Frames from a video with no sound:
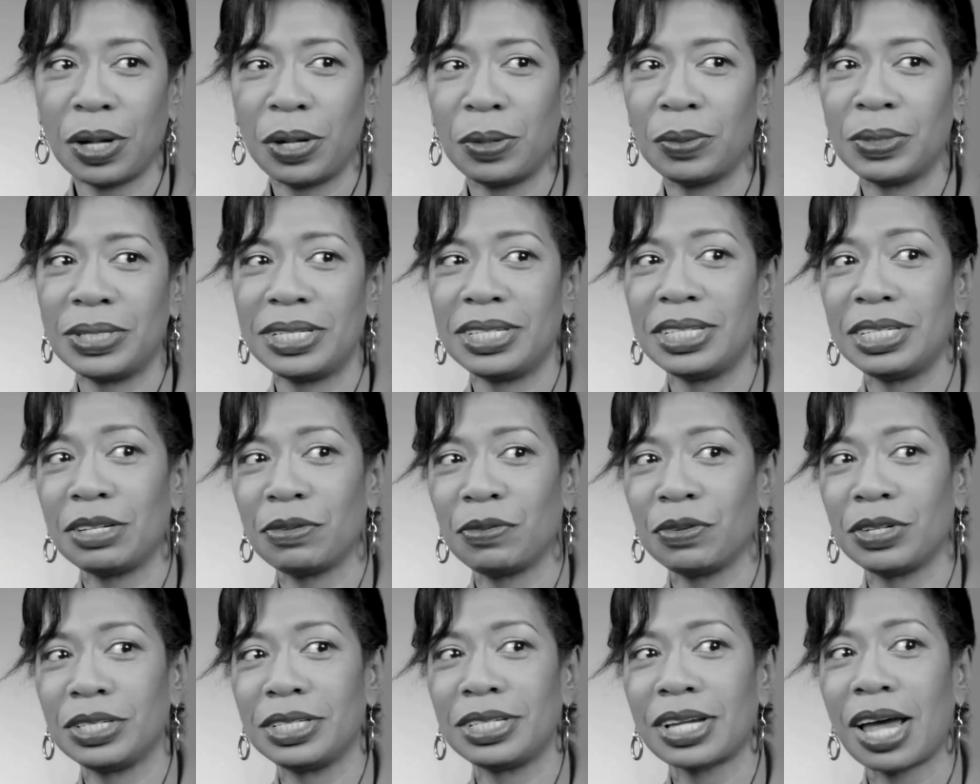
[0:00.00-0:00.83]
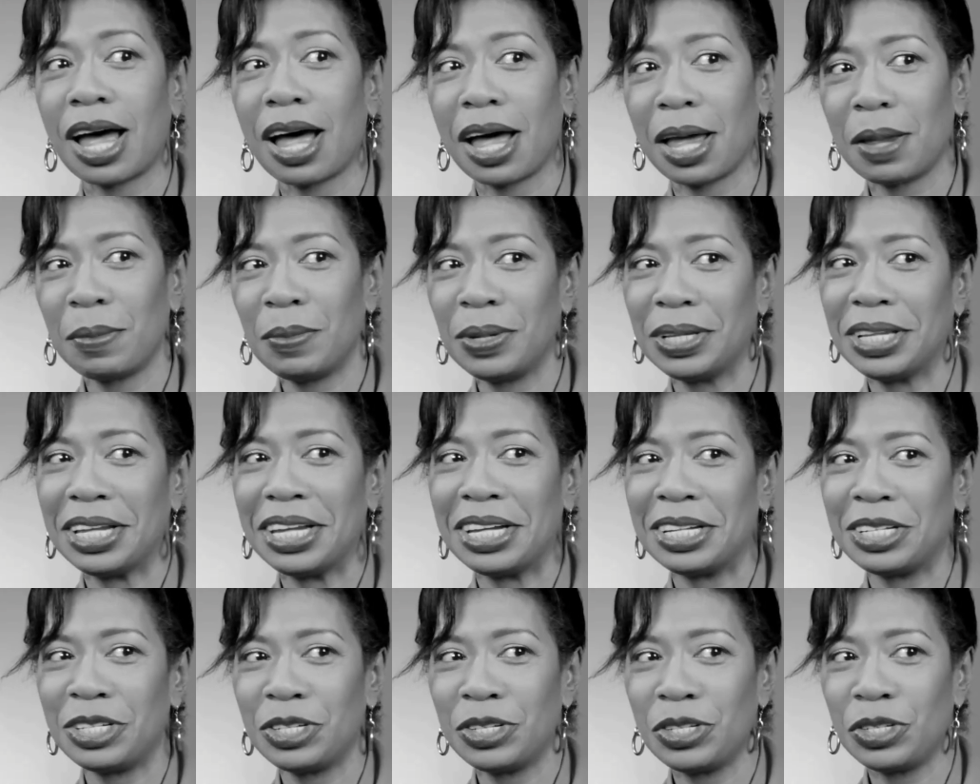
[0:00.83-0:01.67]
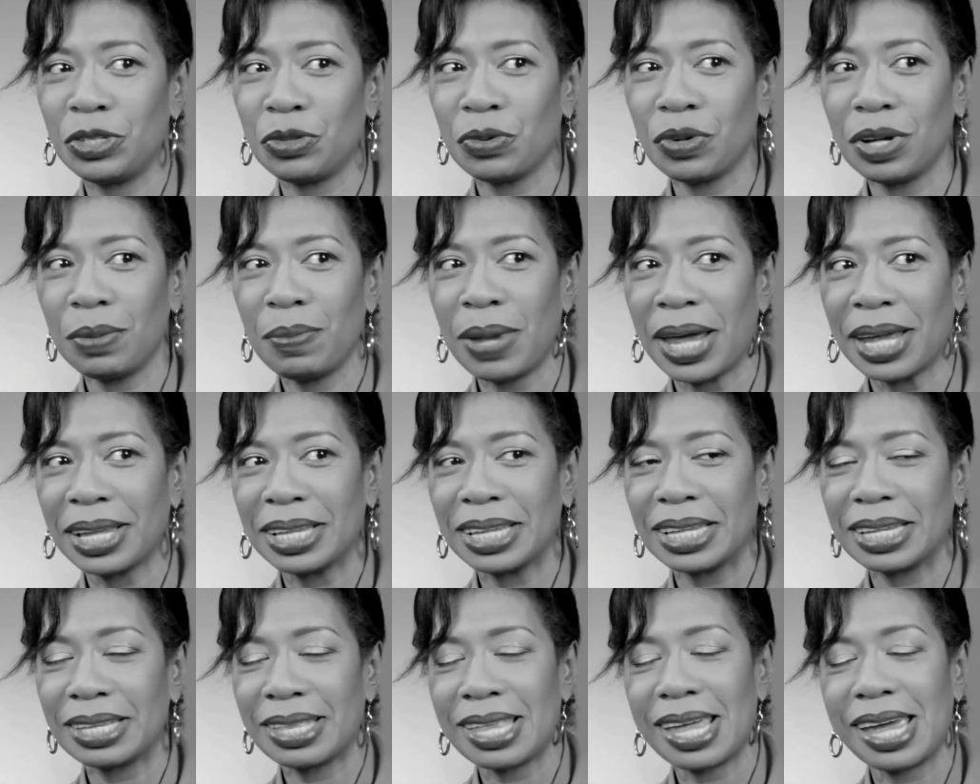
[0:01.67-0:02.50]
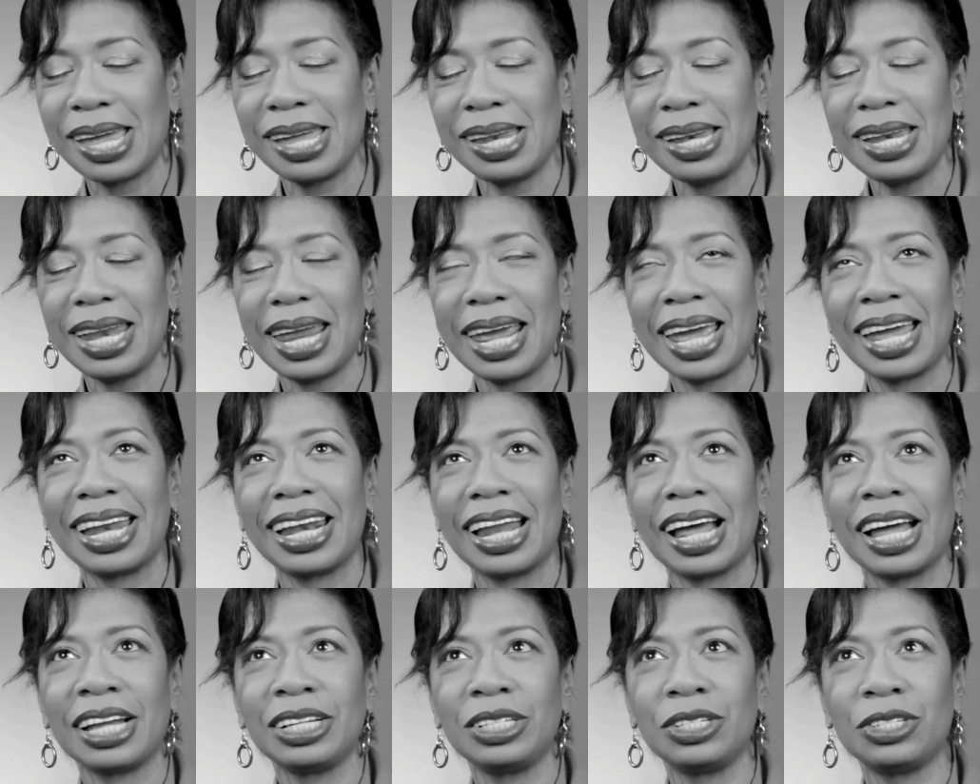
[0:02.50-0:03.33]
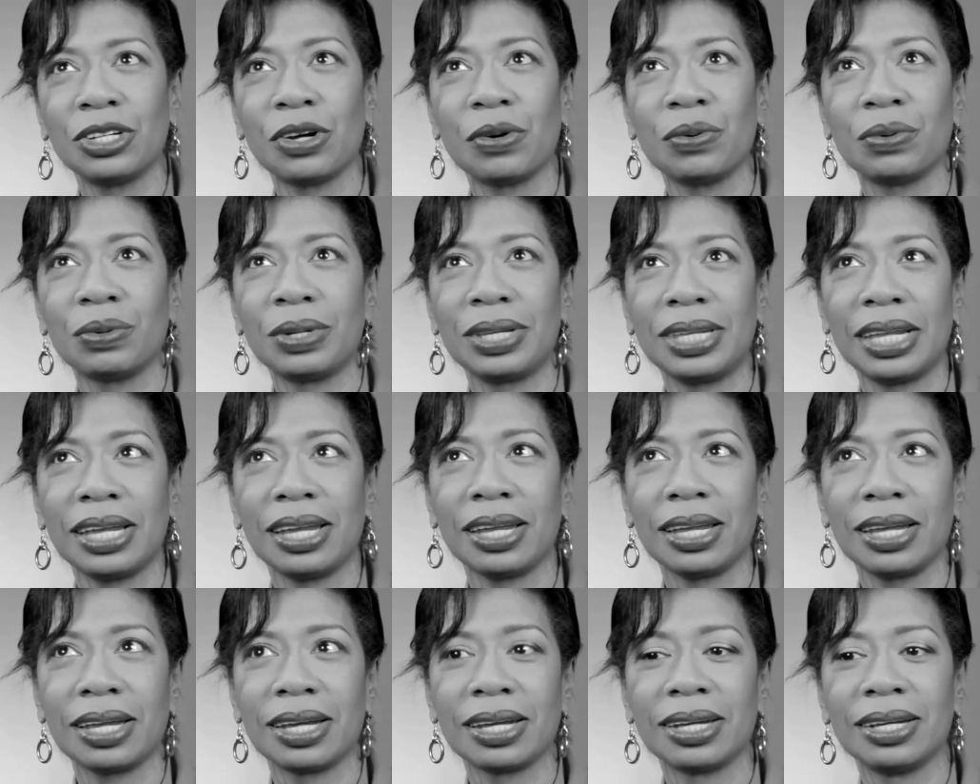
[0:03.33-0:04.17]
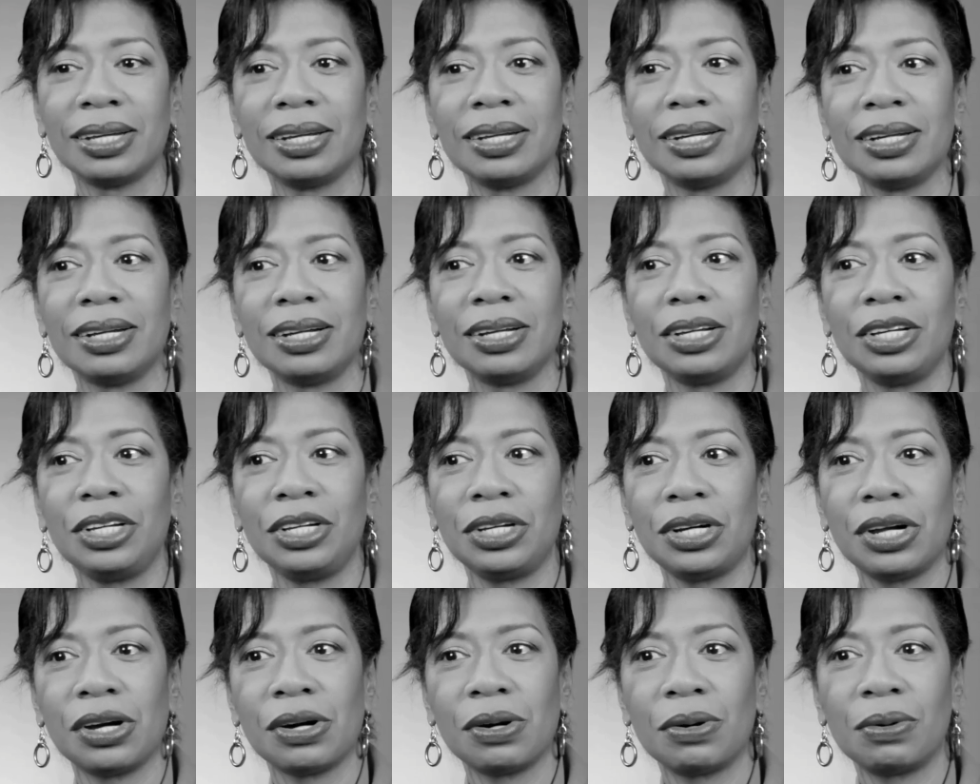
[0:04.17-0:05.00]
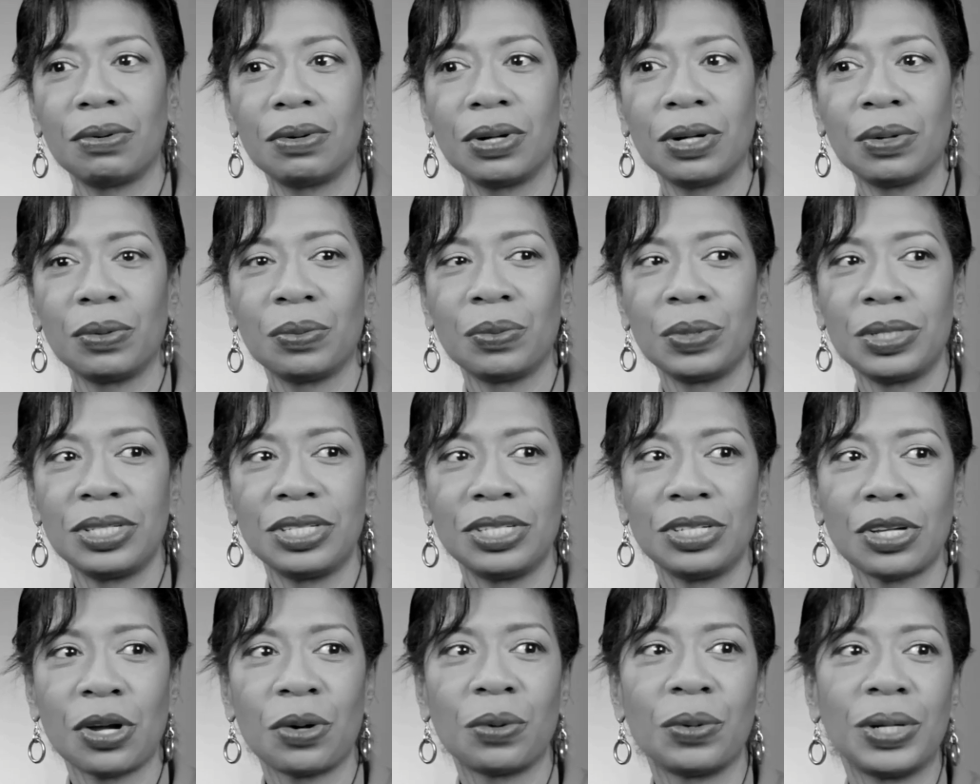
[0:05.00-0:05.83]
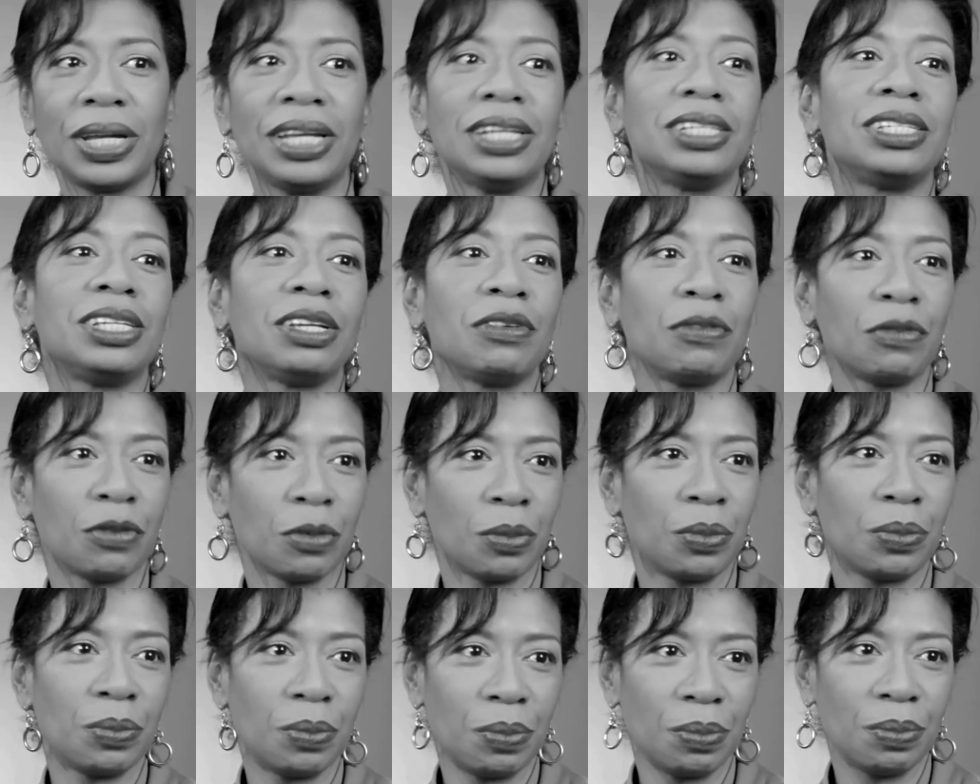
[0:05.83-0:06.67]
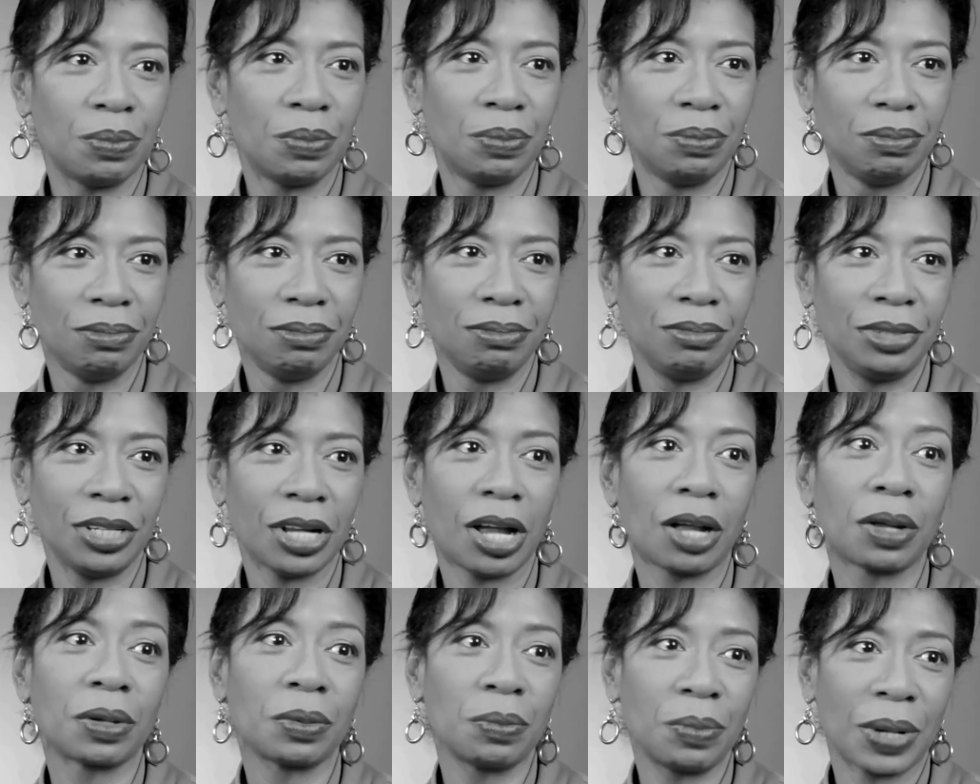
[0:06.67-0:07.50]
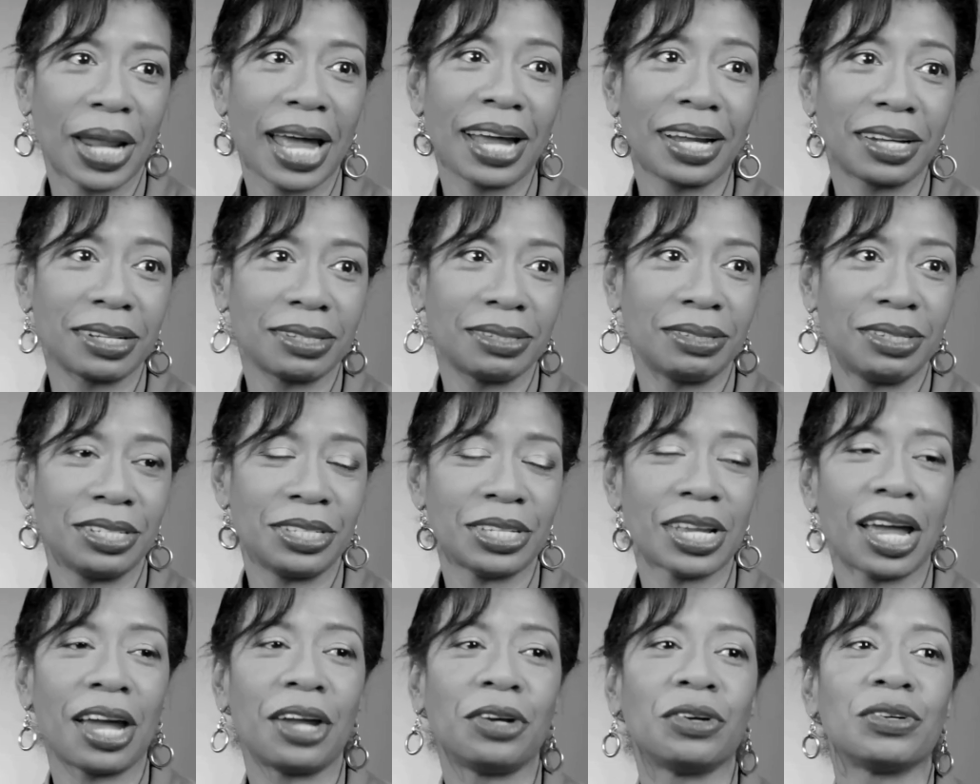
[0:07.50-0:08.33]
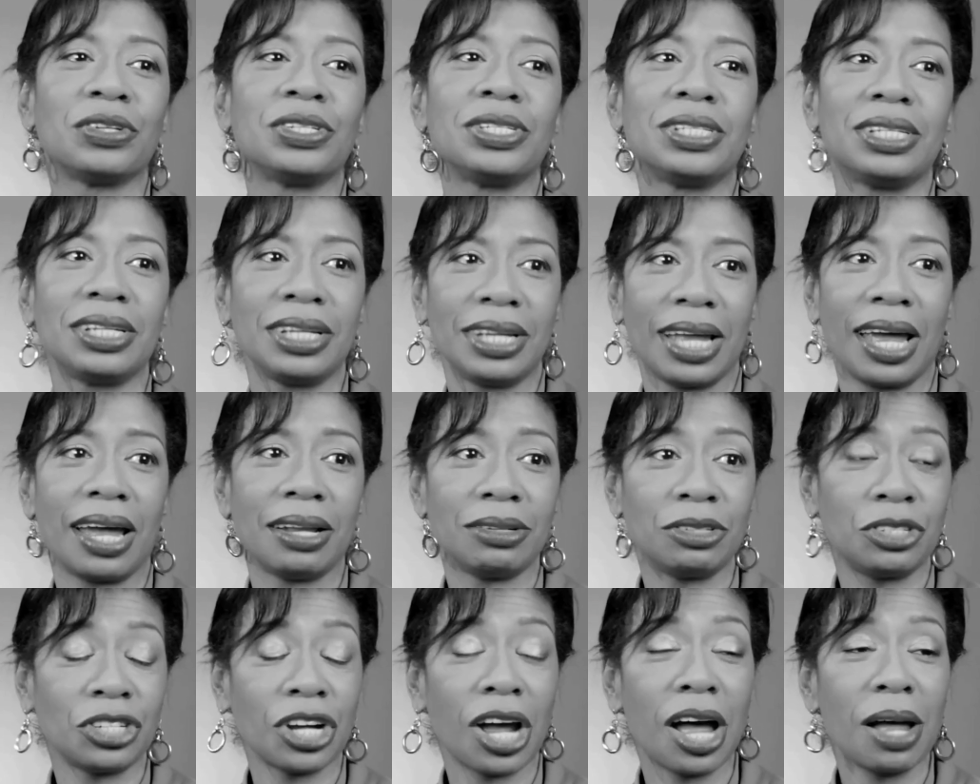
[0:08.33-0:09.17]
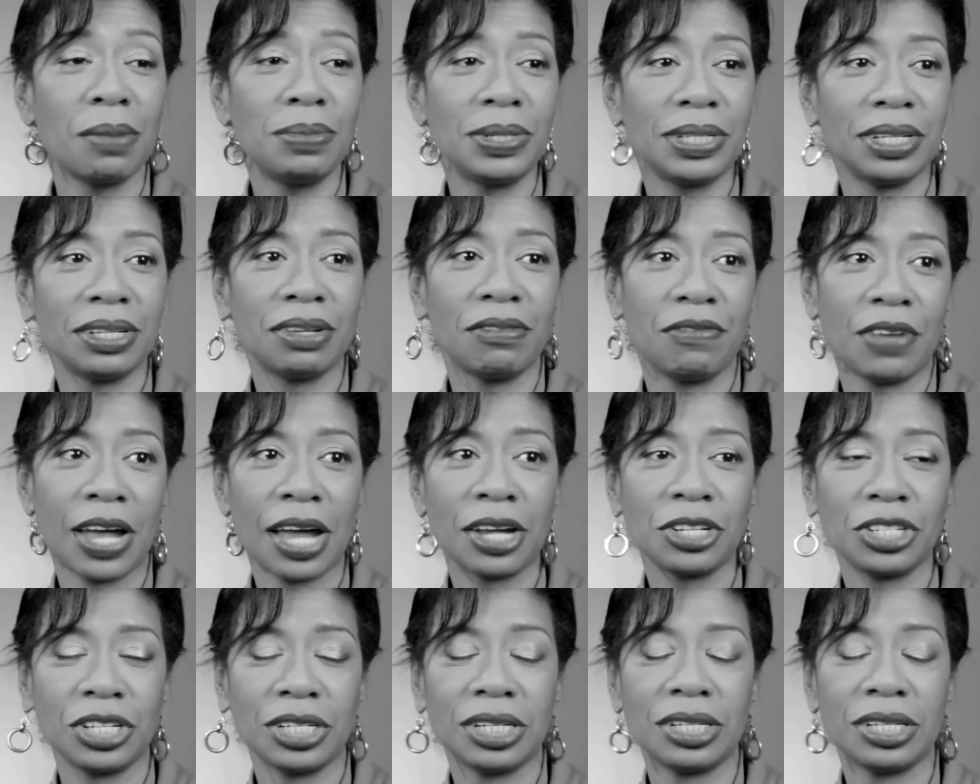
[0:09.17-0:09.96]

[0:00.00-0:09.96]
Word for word: it was a different time in the industry back then, and I don't think, you know, it was so easy for young black designers to get jobs in the fashion